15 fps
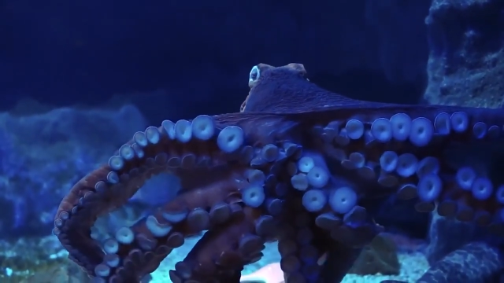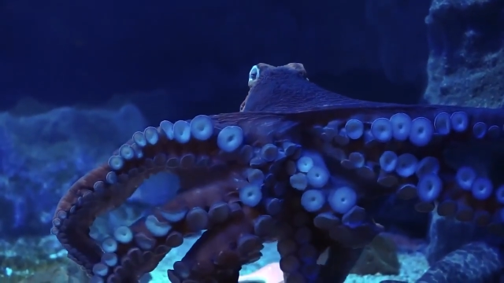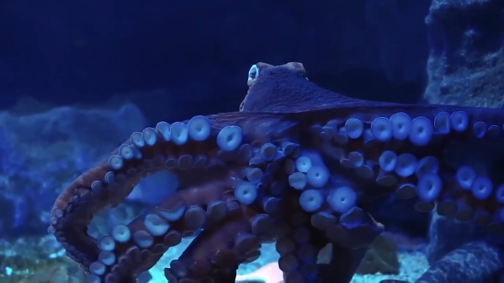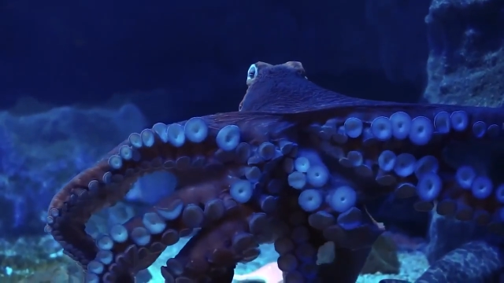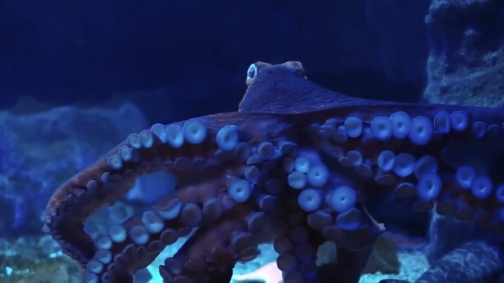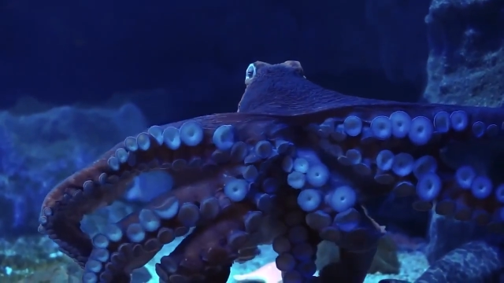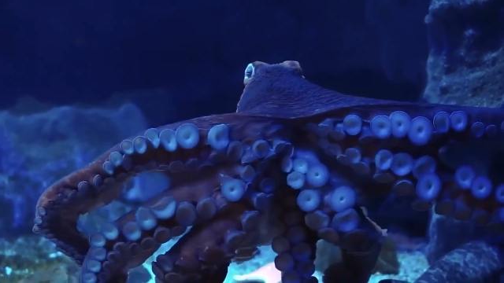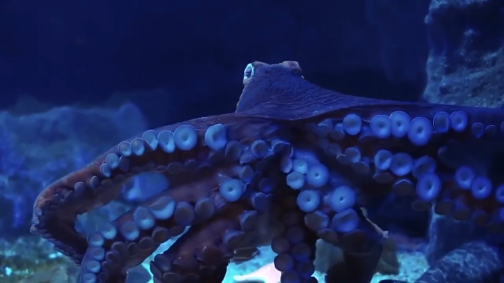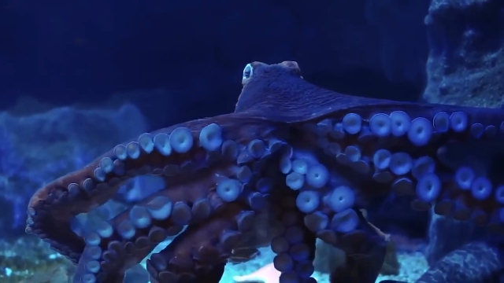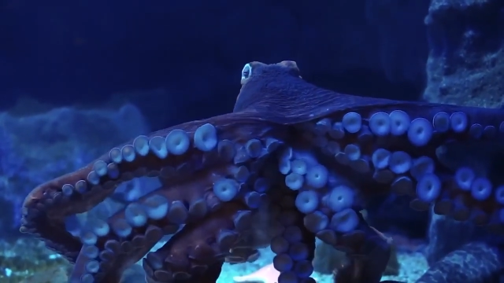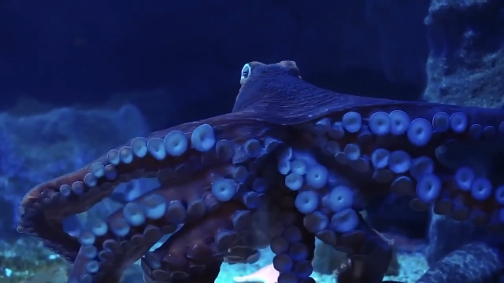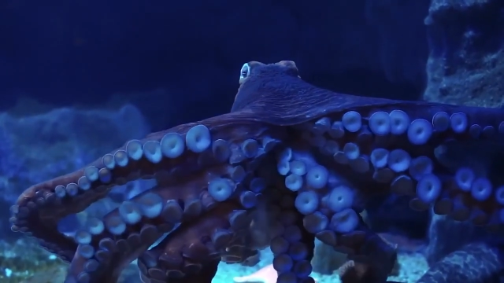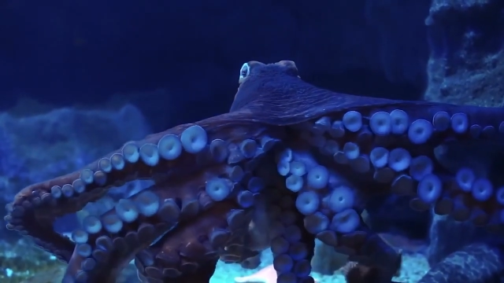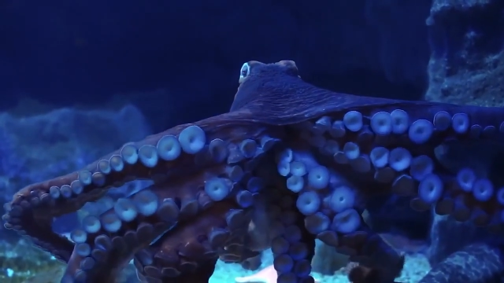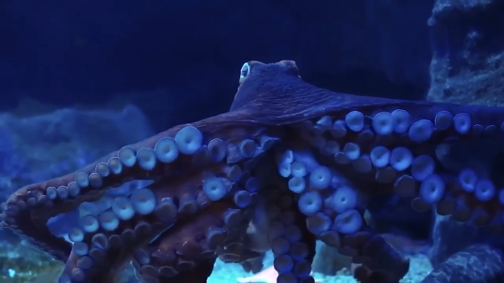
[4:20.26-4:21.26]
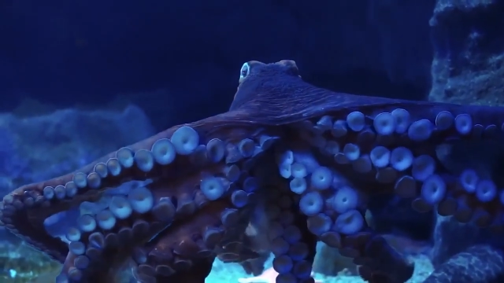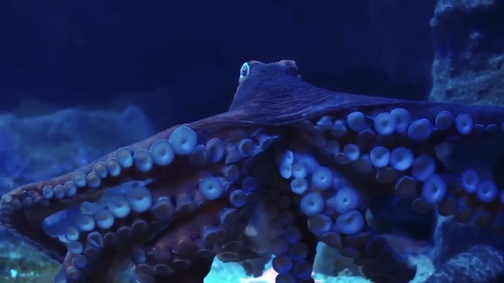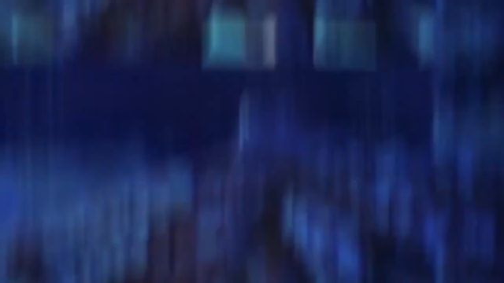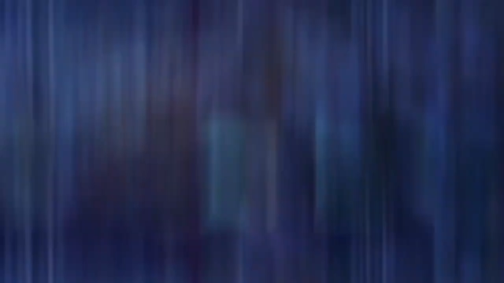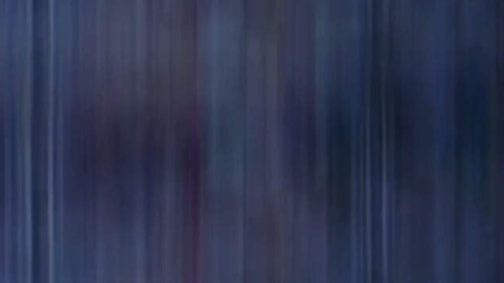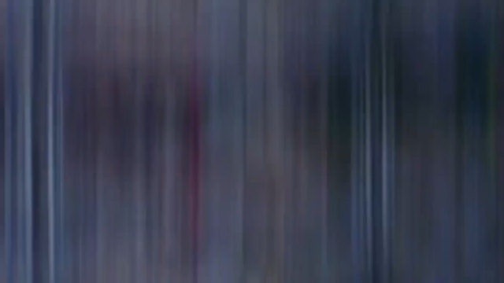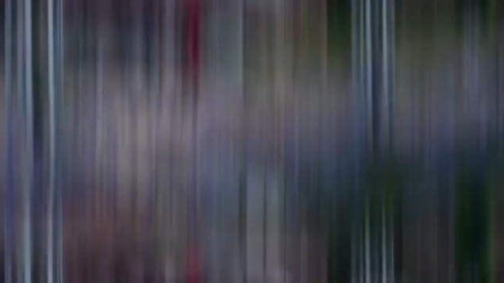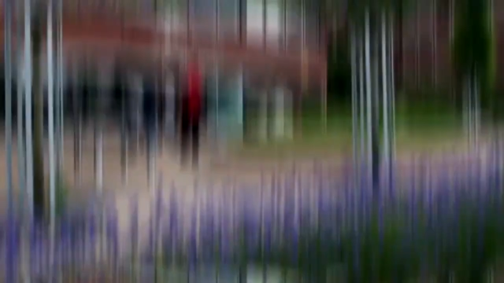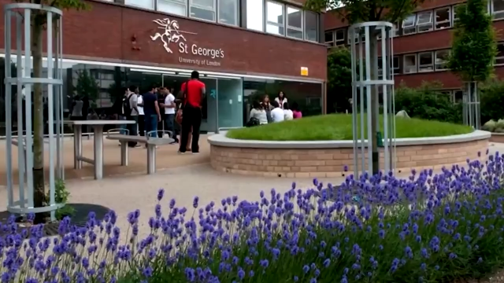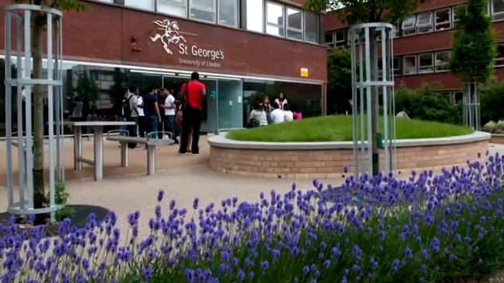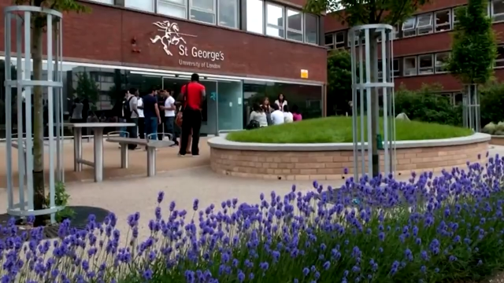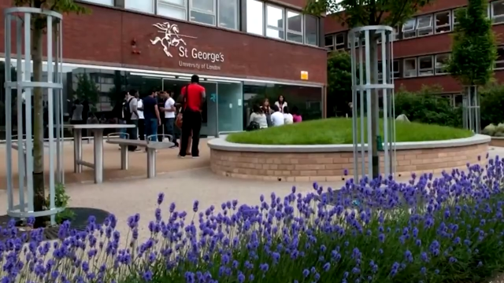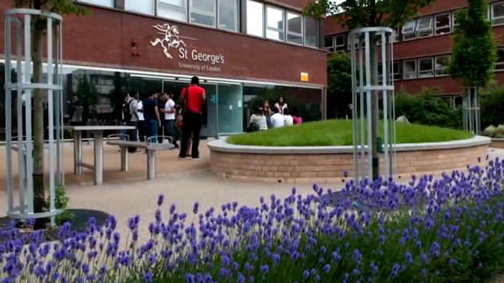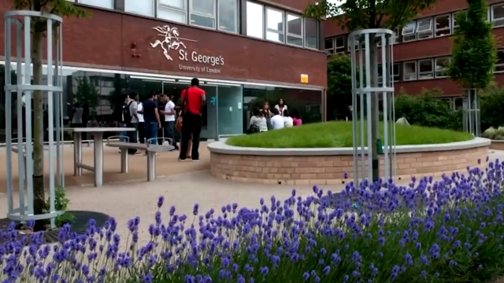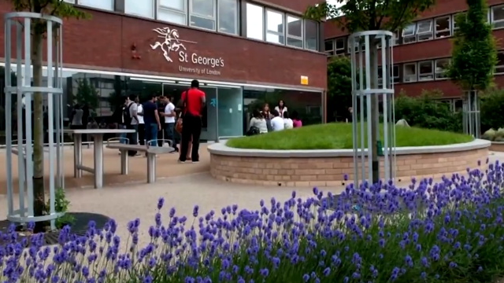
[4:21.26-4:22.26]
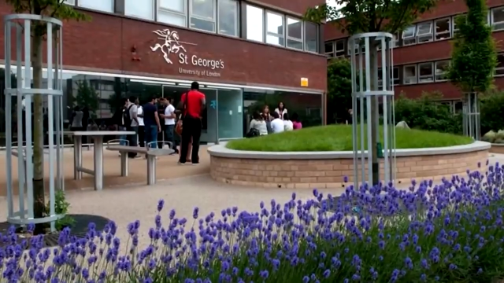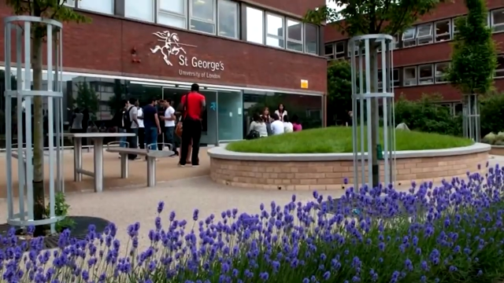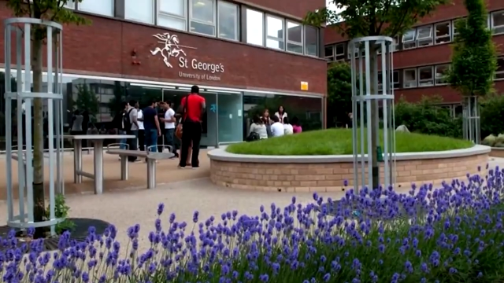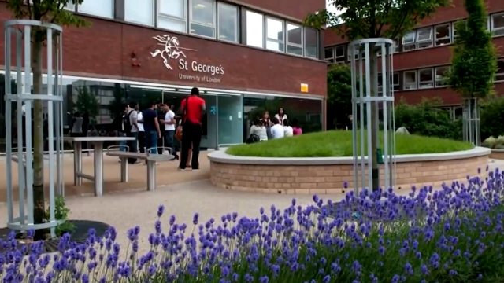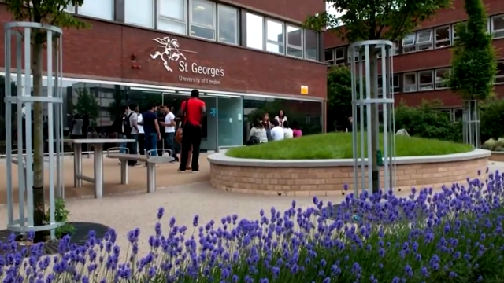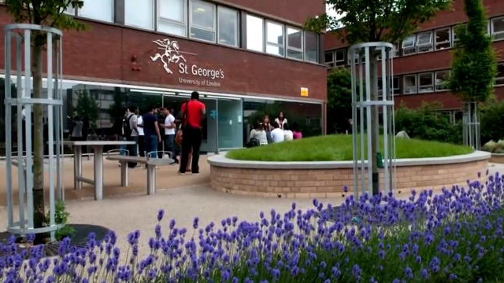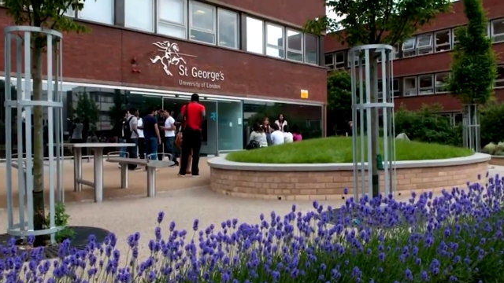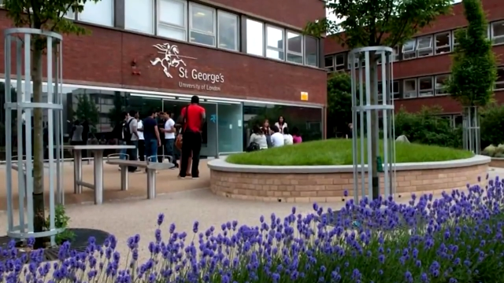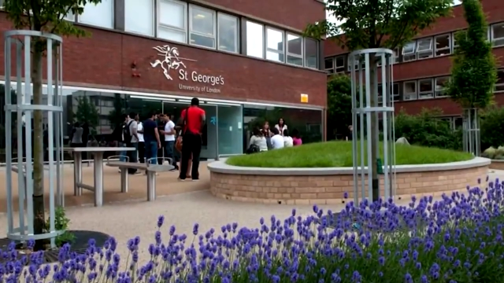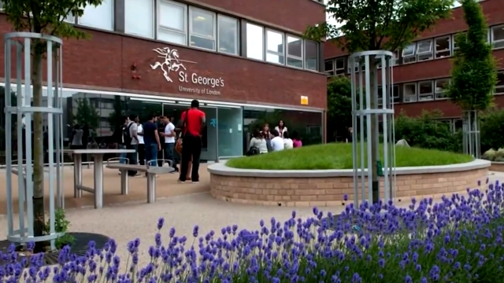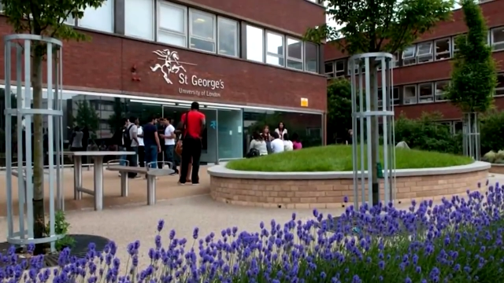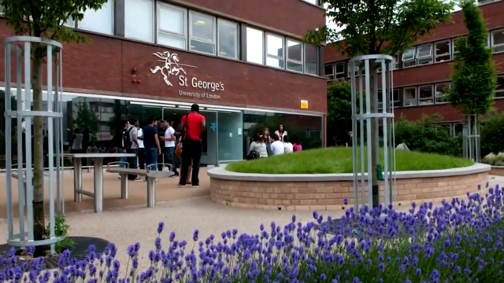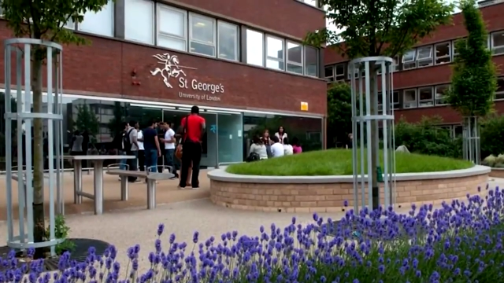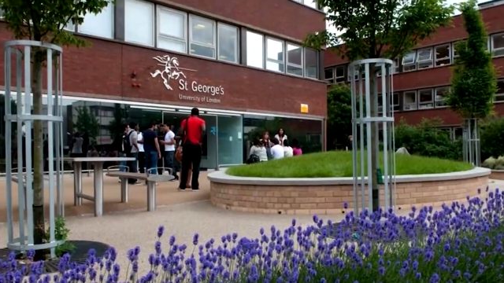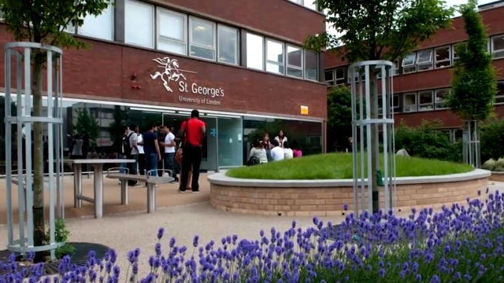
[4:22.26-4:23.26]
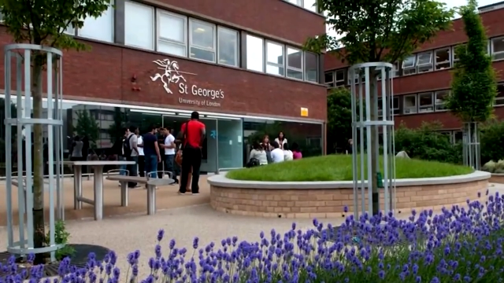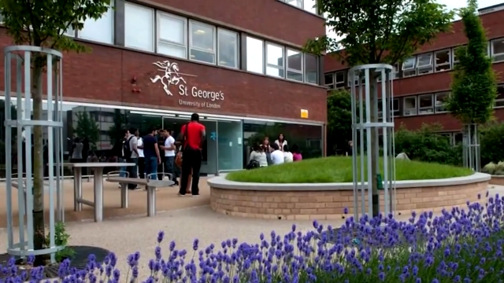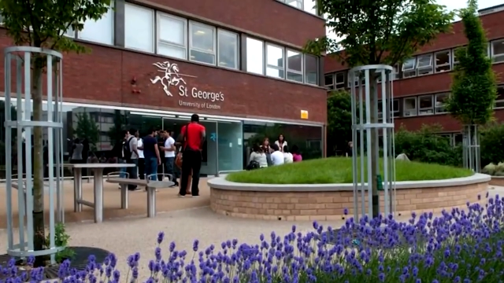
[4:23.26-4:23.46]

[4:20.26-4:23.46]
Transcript: (no speaker visible)